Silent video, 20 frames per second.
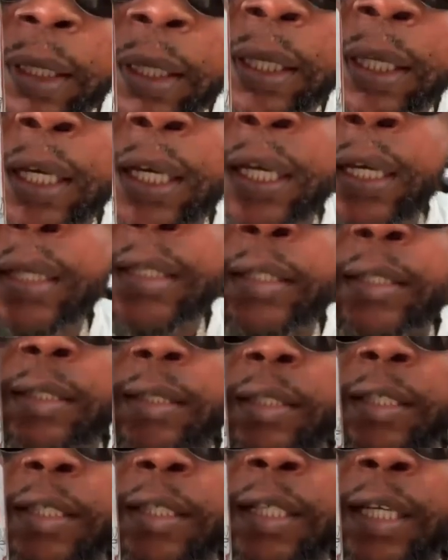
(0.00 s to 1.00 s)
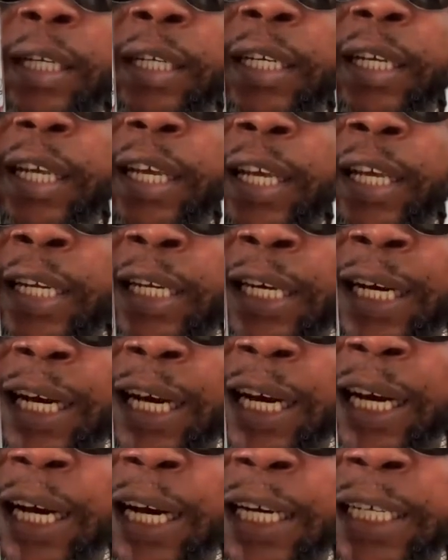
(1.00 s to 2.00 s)
Yes, this are the
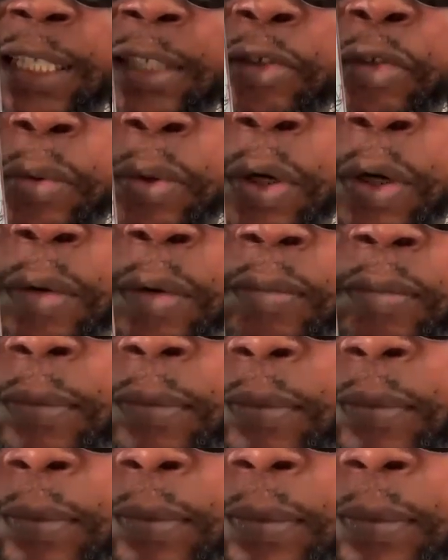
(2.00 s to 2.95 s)
enhanced rum.